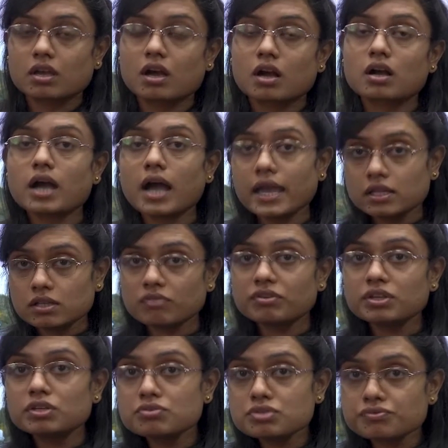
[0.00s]
A kind of a
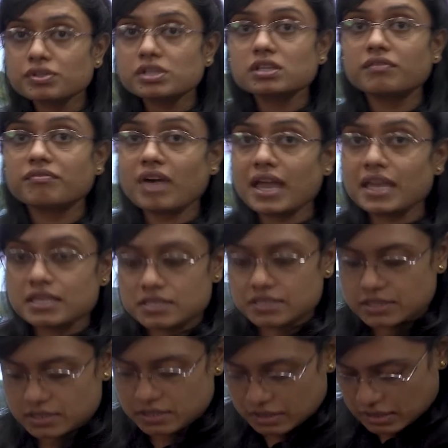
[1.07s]
useful
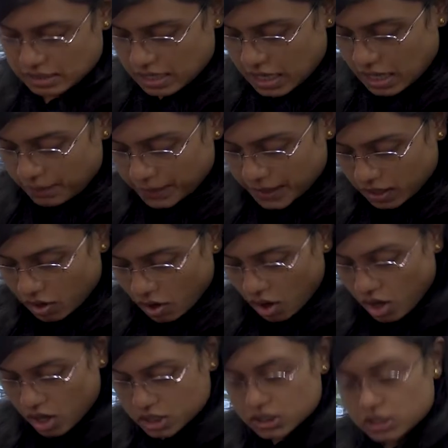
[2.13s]
device,
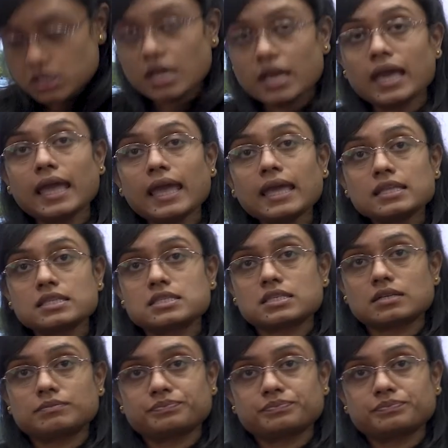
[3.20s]
because it